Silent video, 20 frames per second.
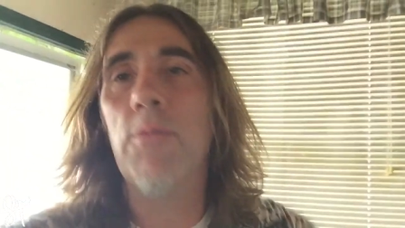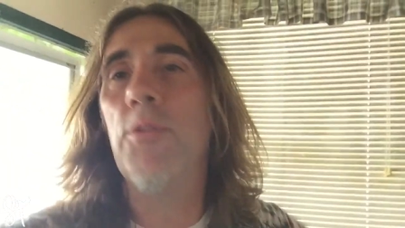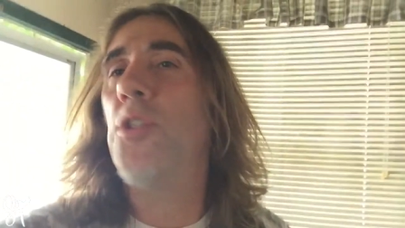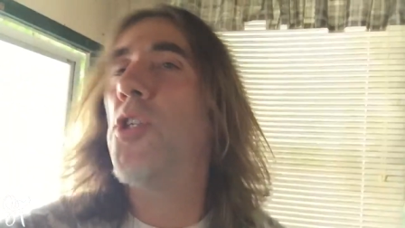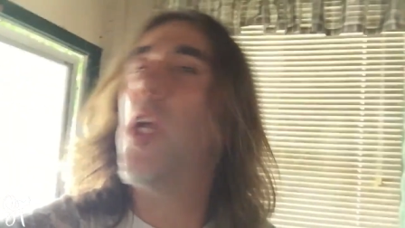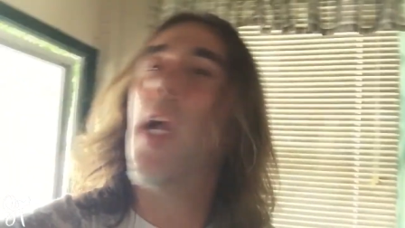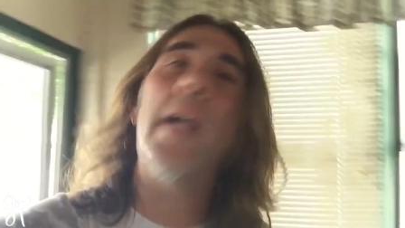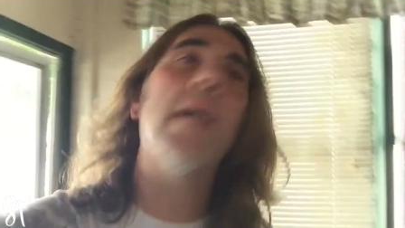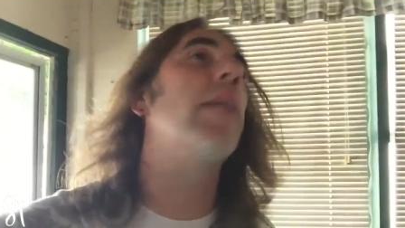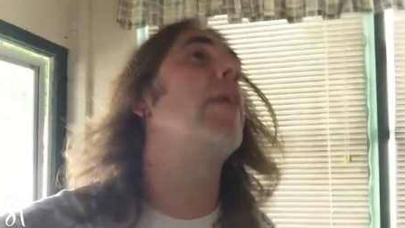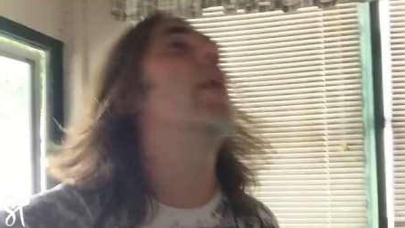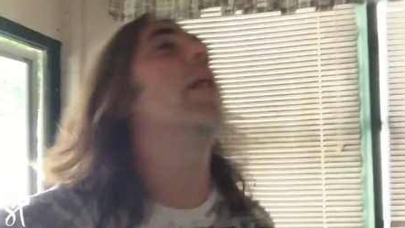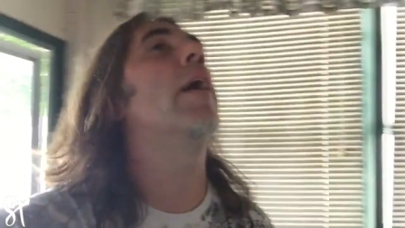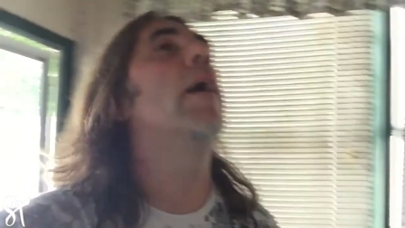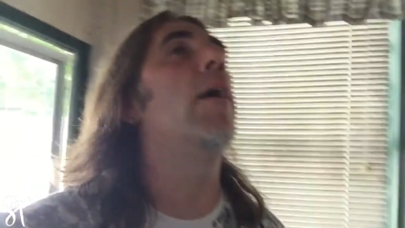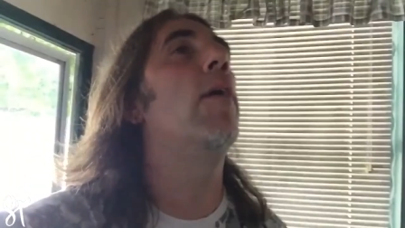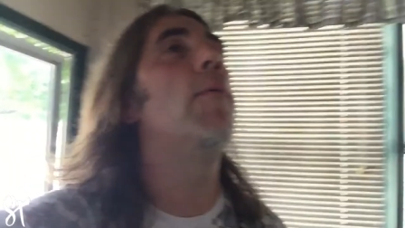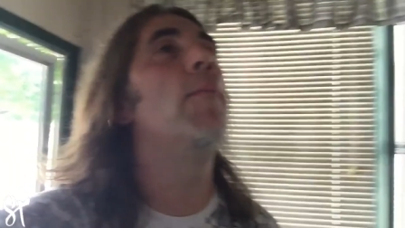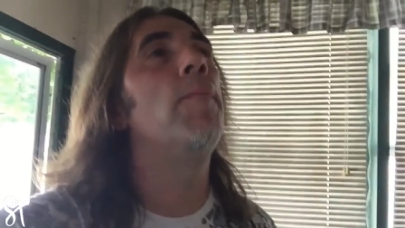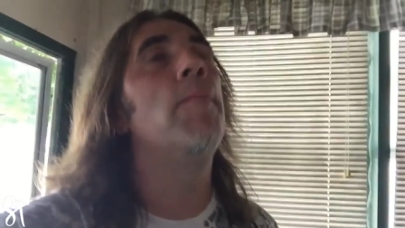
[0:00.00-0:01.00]
was checking it
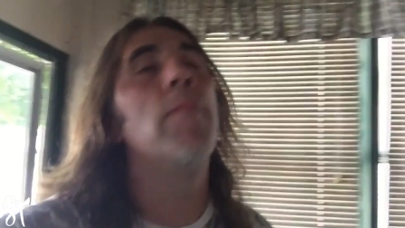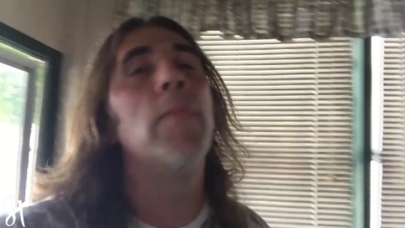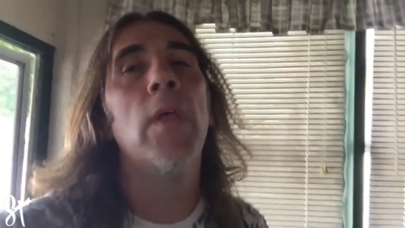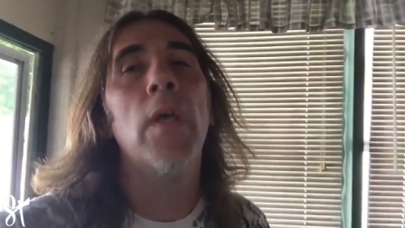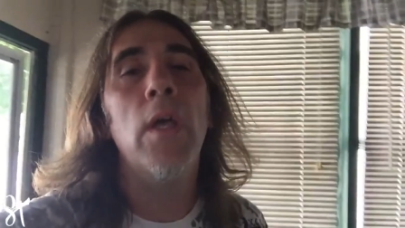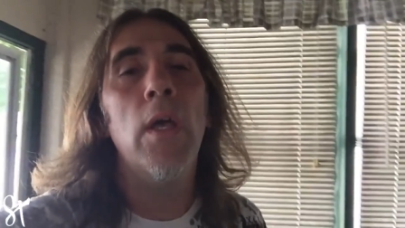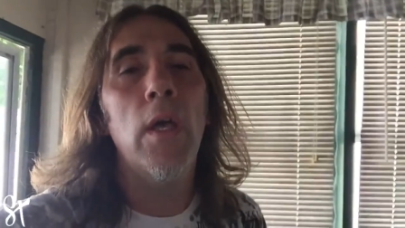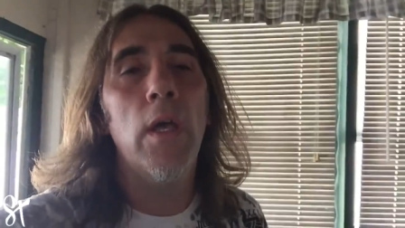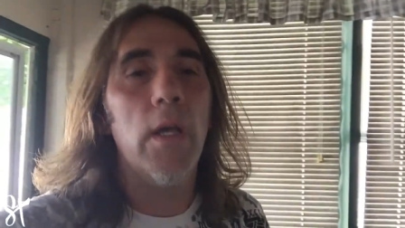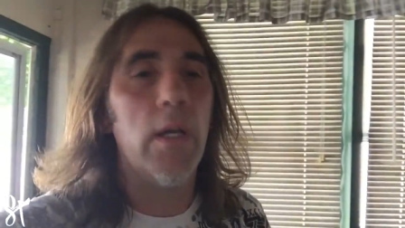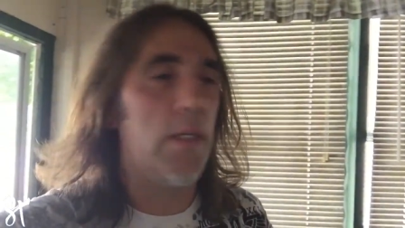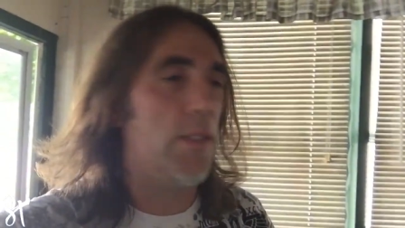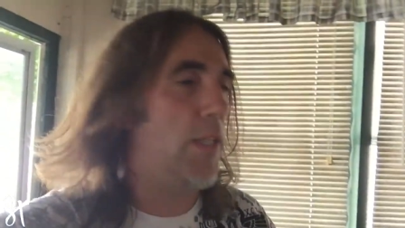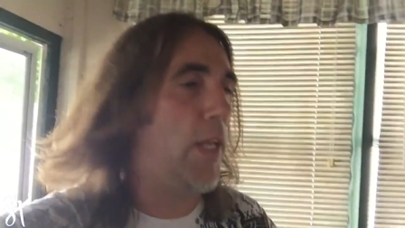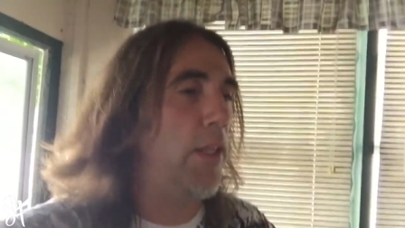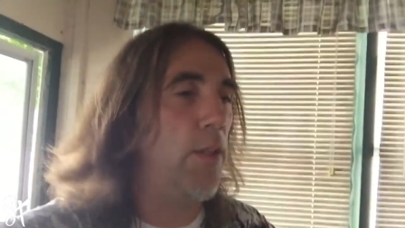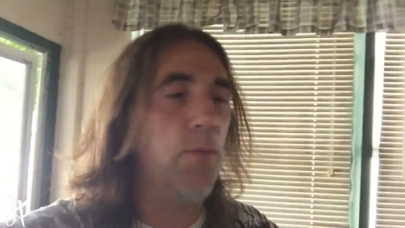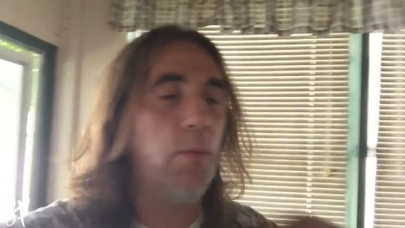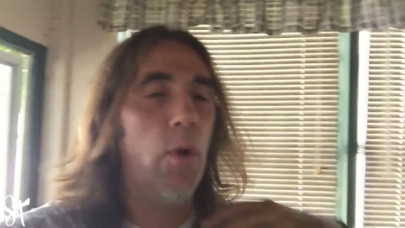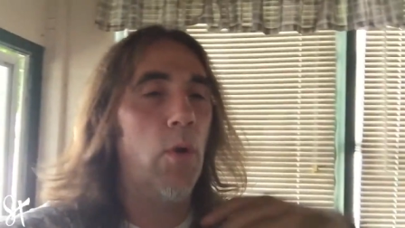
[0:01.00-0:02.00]
out because they
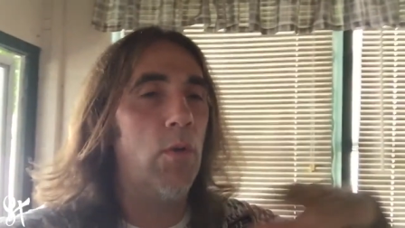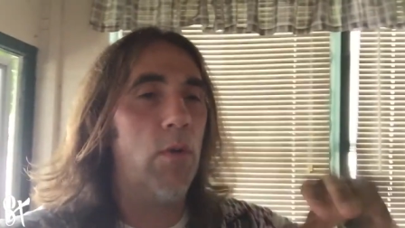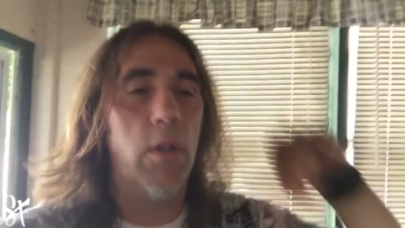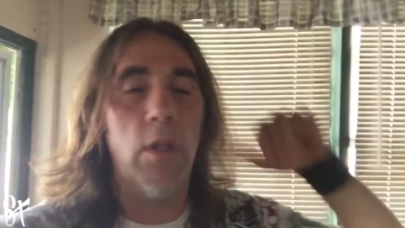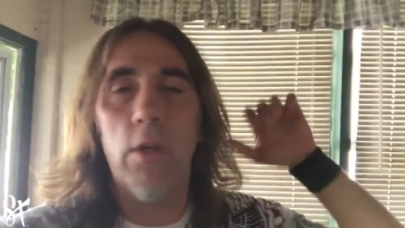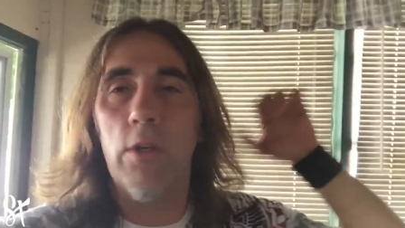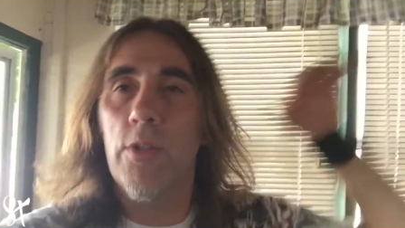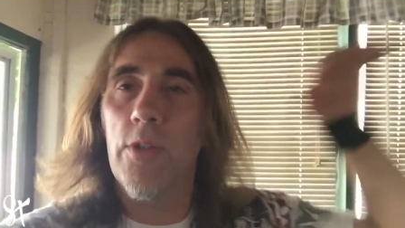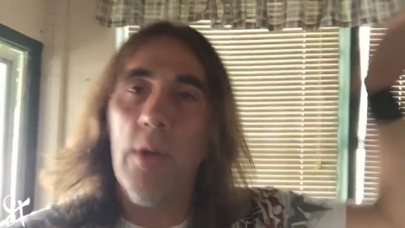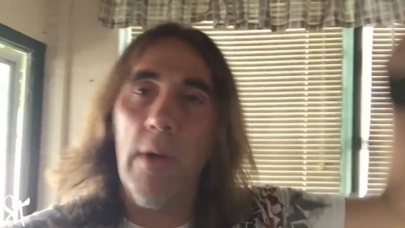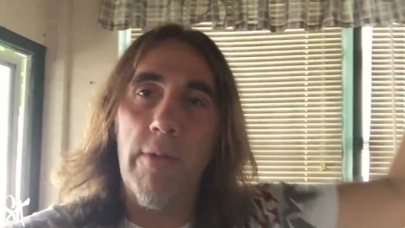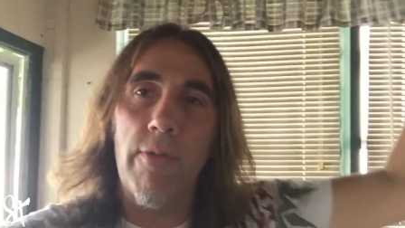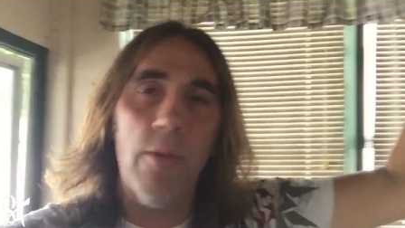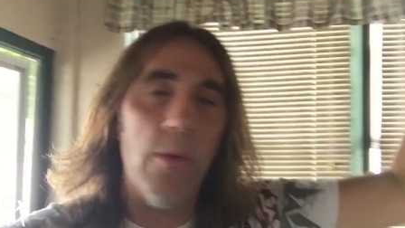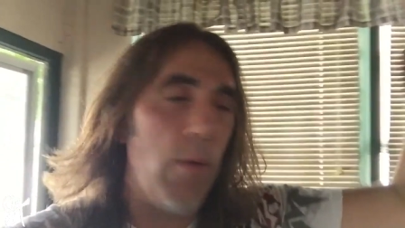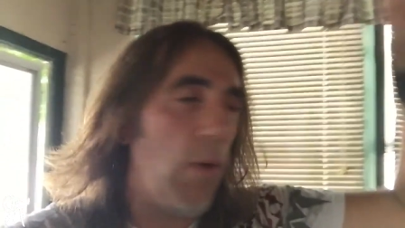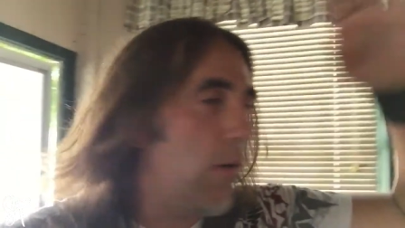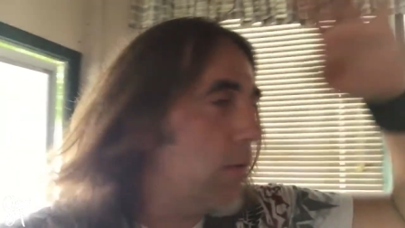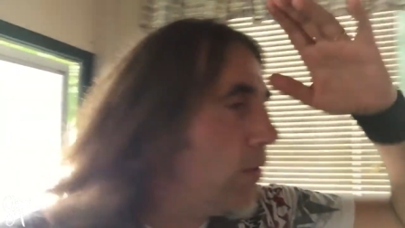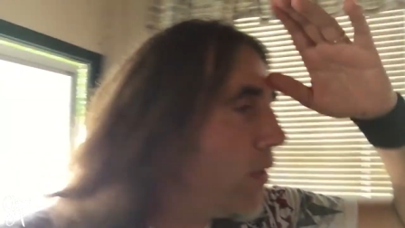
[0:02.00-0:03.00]
had the road closed, so I
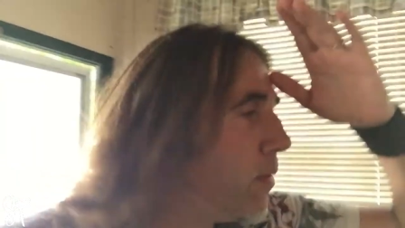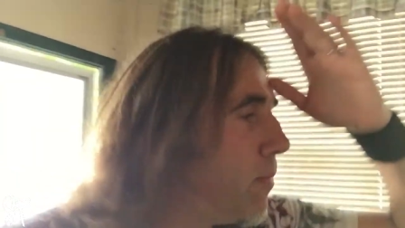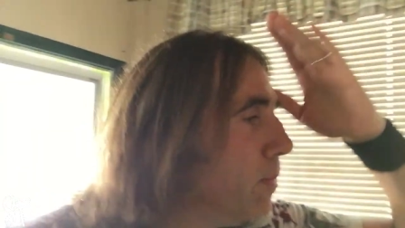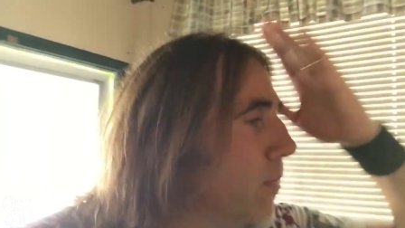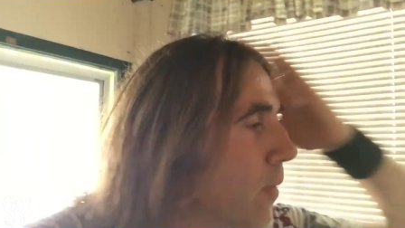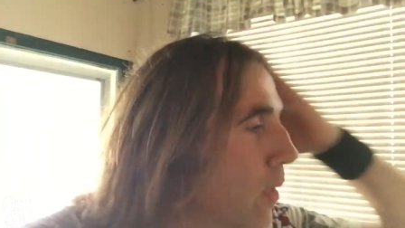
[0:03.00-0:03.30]
flew over